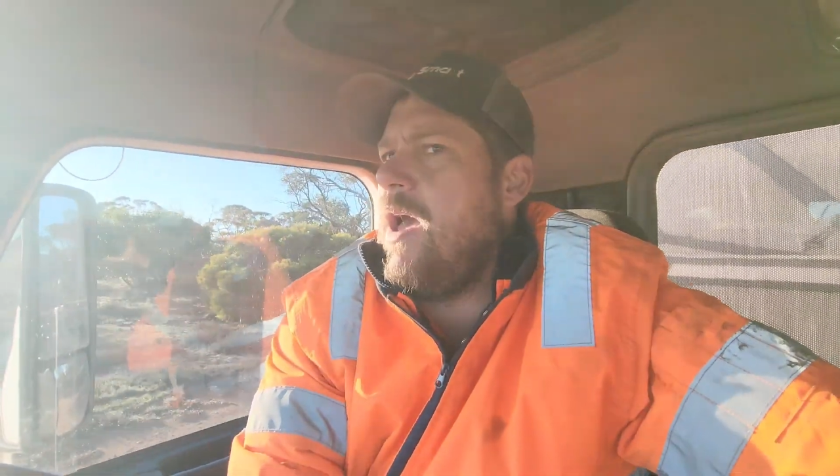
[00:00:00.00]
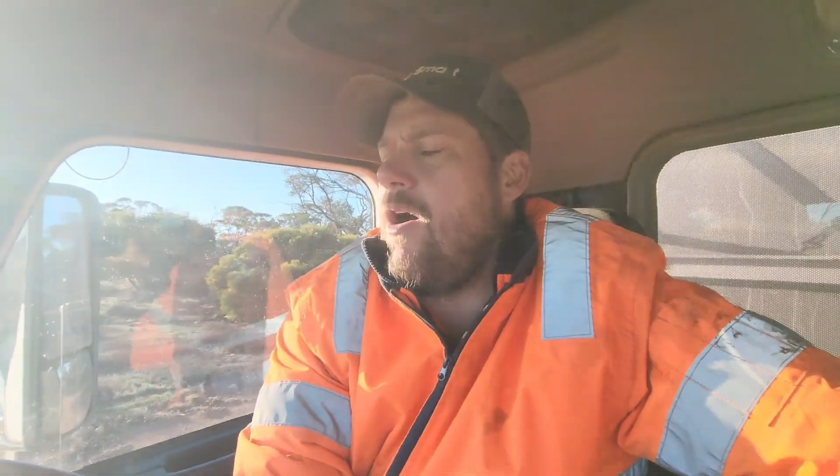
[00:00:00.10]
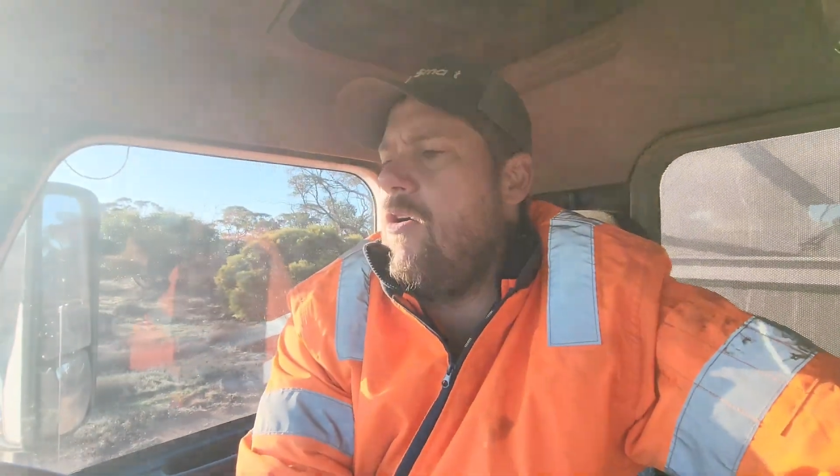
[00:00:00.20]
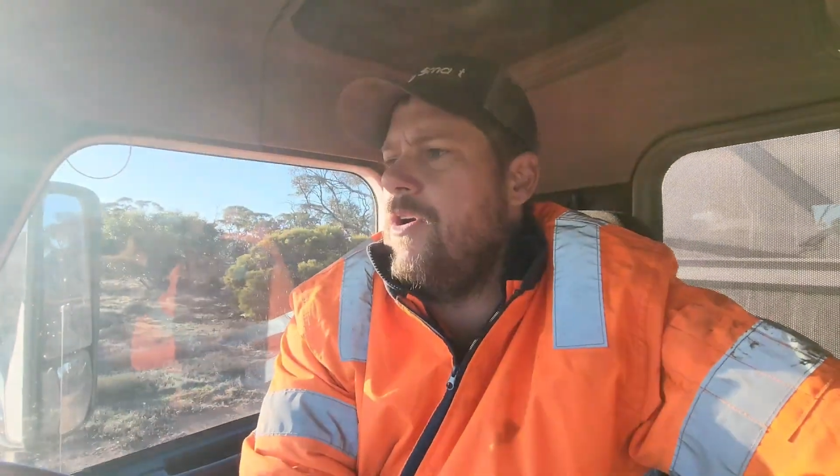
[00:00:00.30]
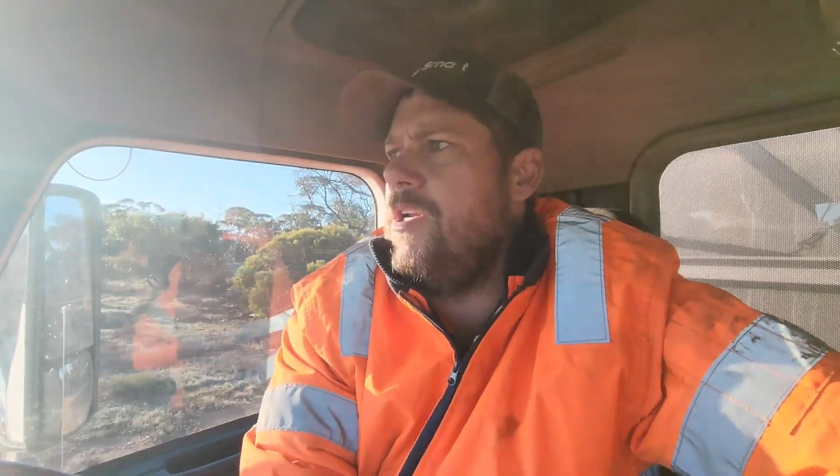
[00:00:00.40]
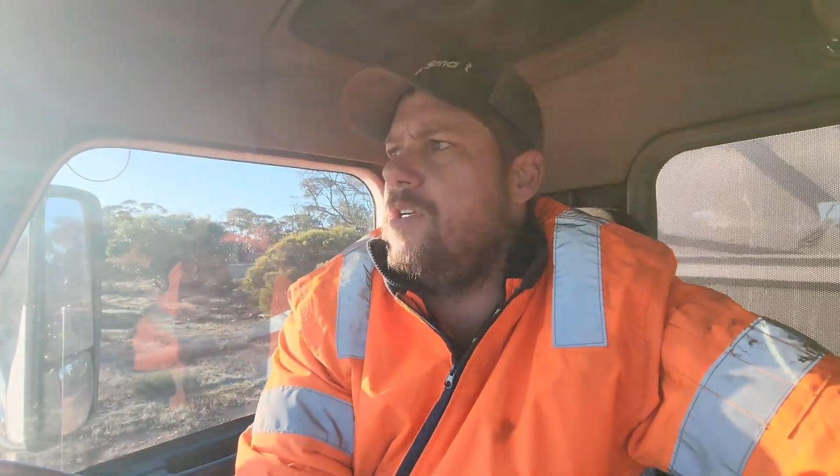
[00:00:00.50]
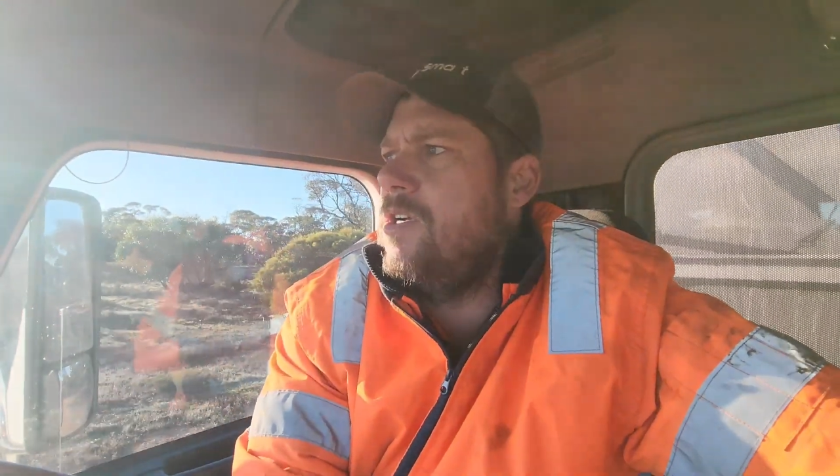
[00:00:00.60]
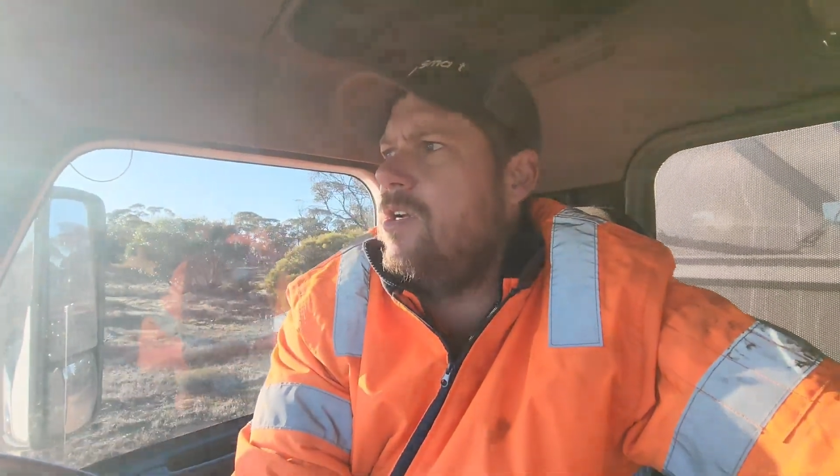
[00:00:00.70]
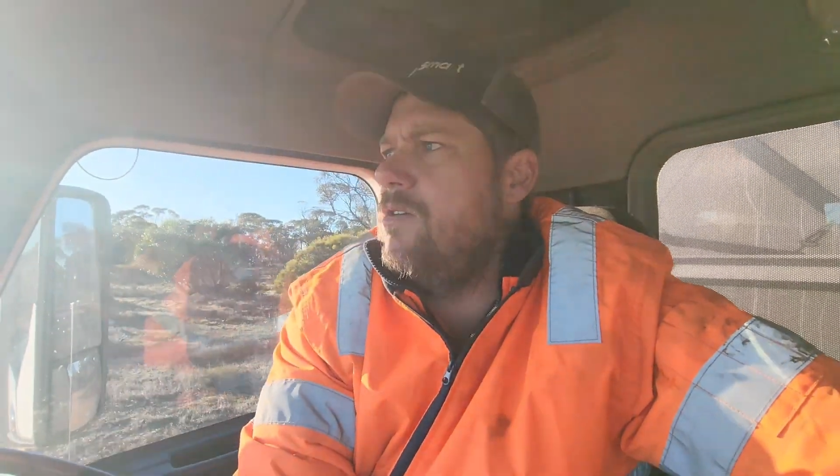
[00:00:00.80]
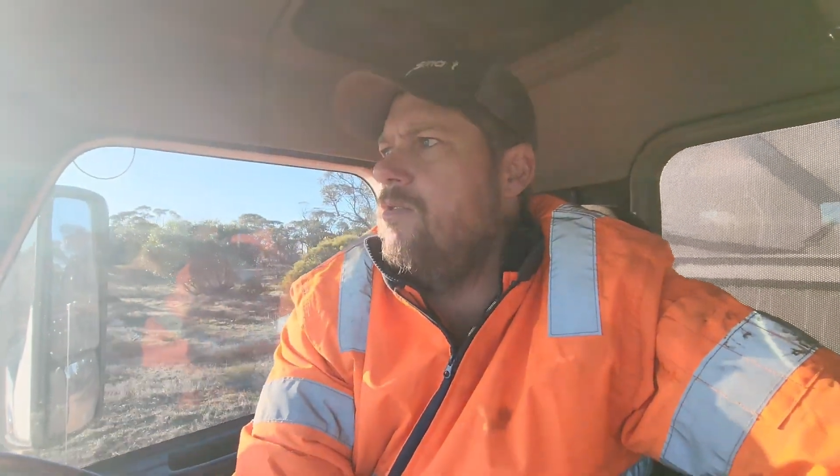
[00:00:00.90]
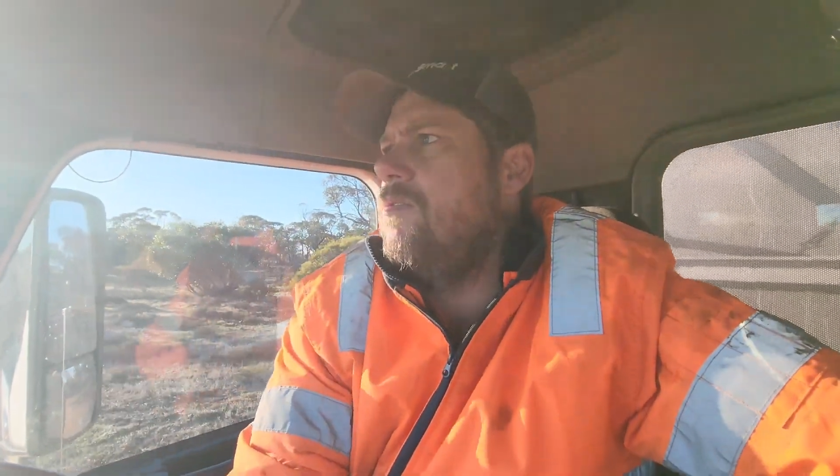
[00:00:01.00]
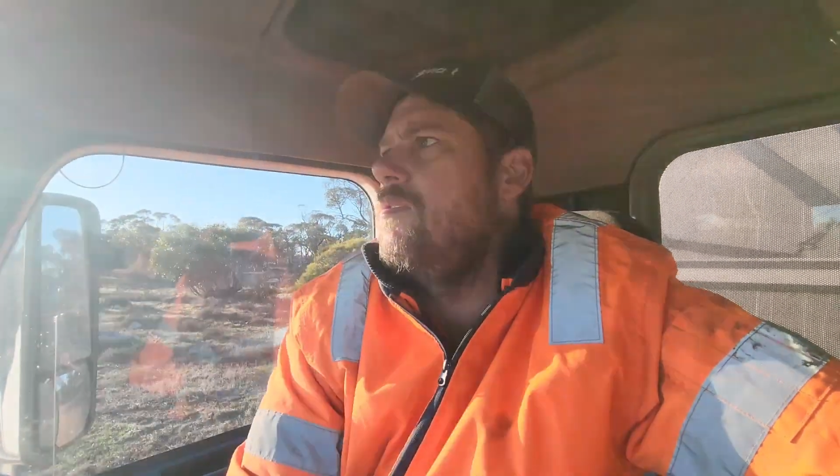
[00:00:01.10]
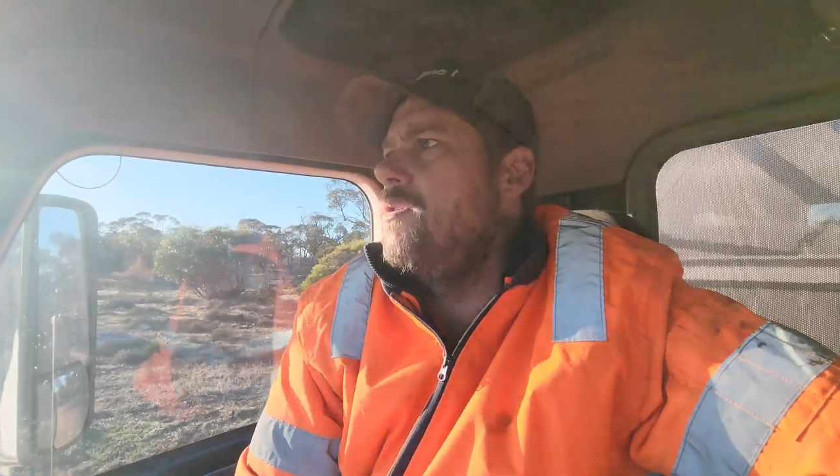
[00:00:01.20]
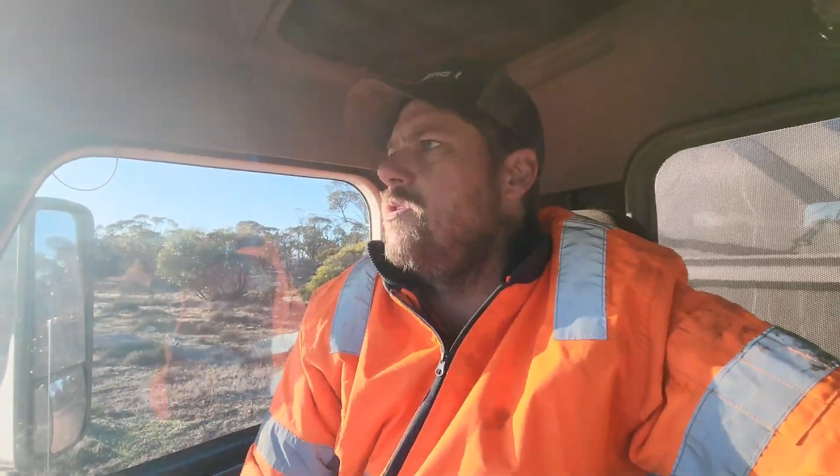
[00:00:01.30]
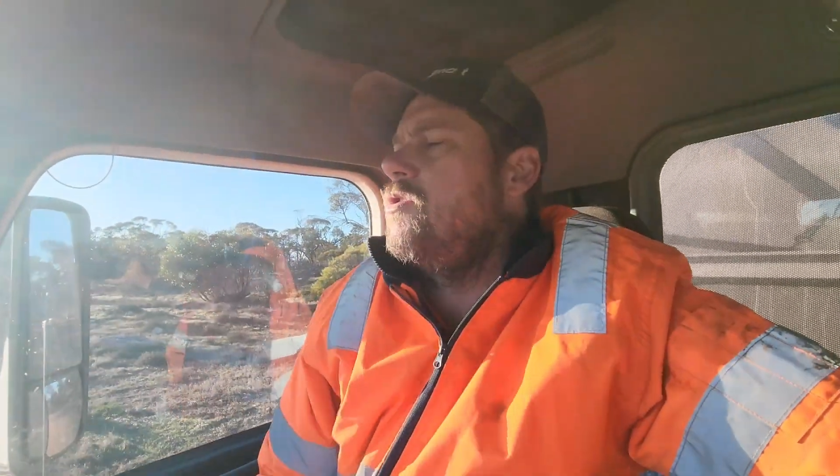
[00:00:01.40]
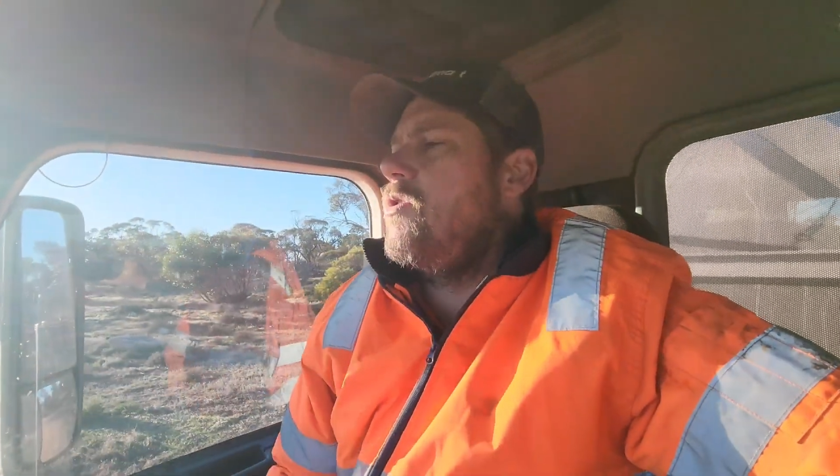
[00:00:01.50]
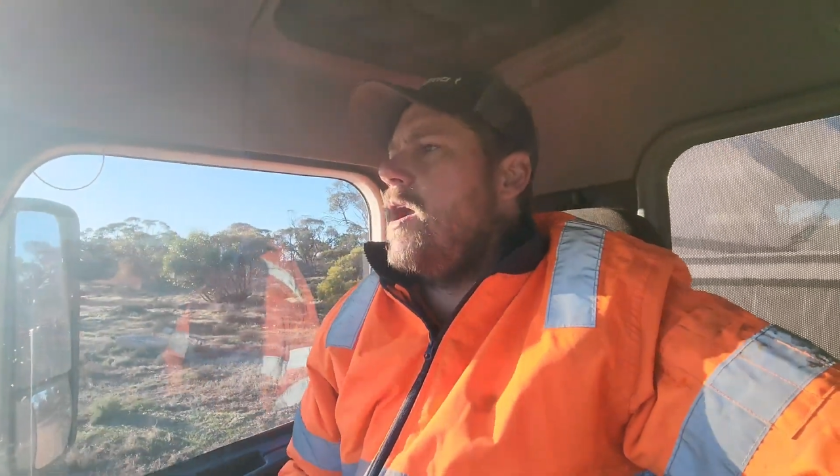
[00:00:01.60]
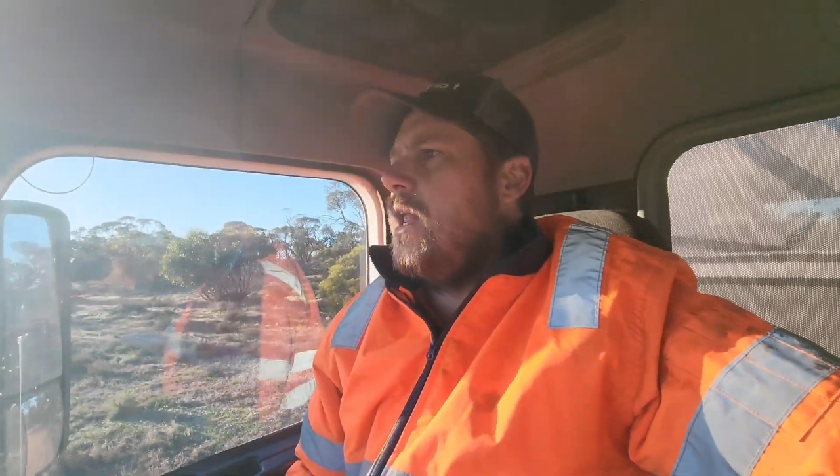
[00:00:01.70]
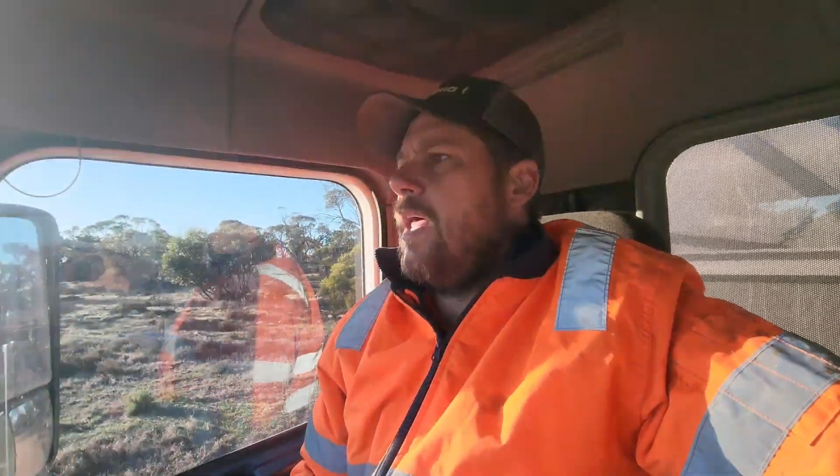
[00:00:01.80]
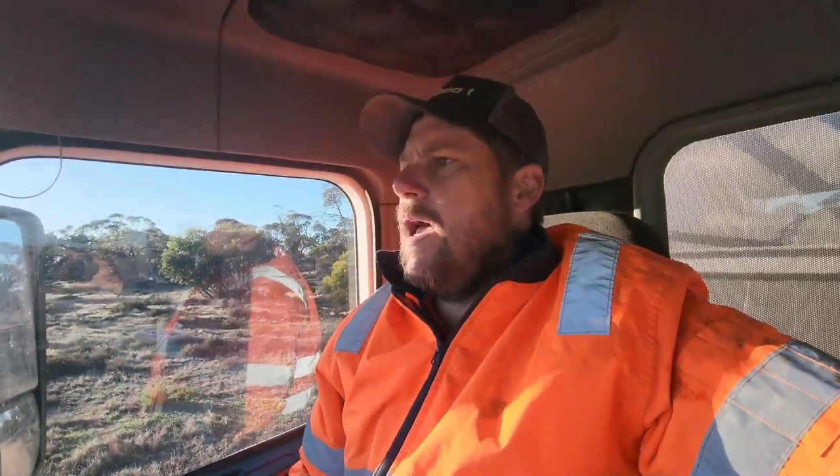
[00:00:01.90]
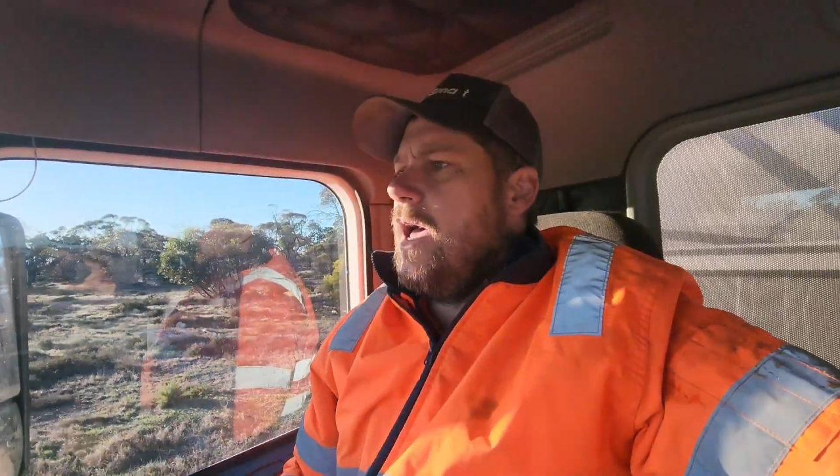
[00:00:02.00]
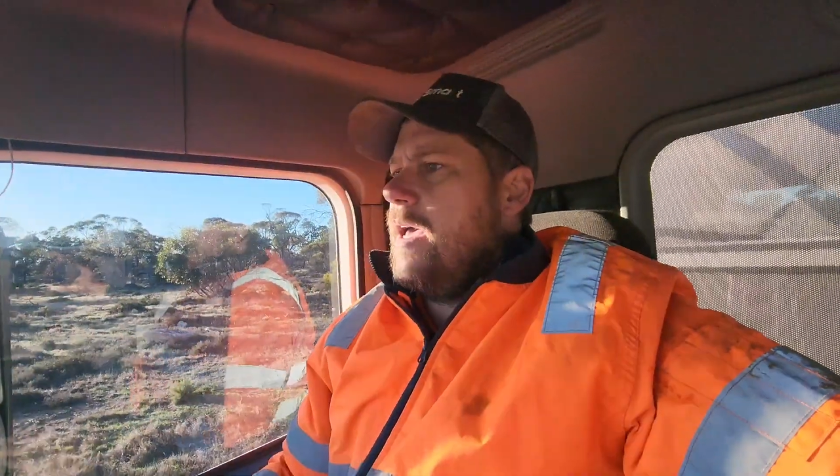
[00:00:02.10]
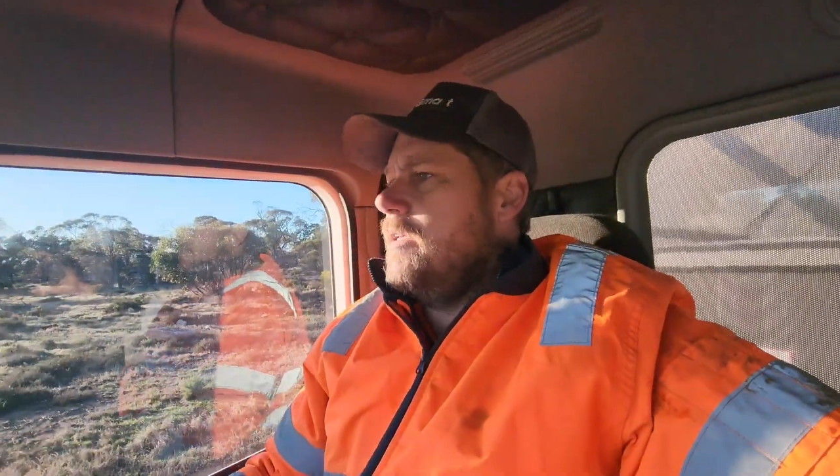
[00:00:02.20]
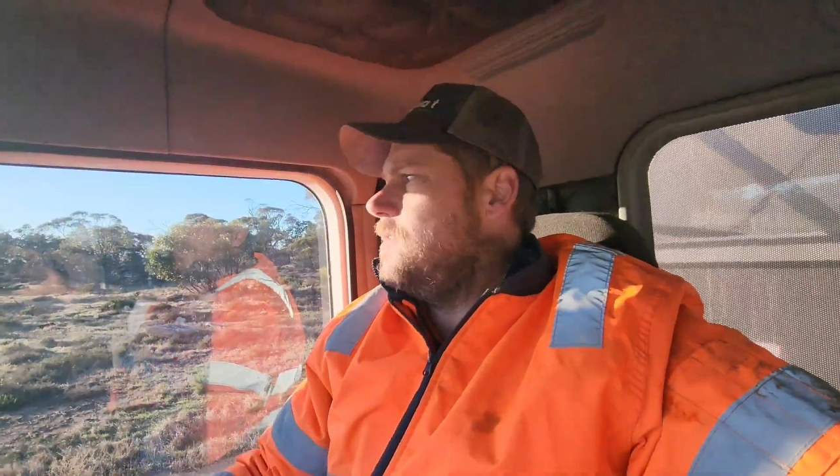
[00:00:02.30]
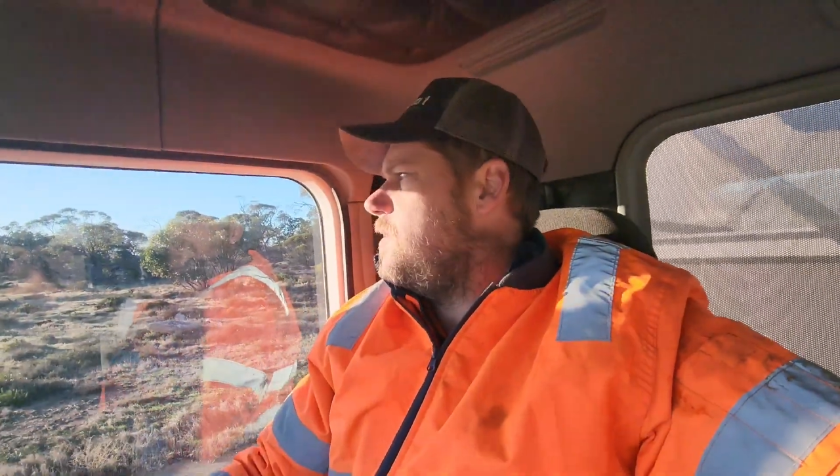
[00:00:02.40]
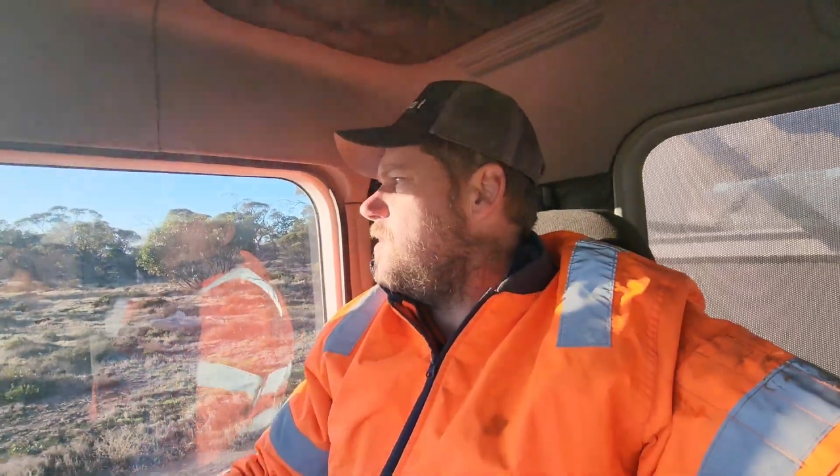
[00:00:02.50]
our orange trailer has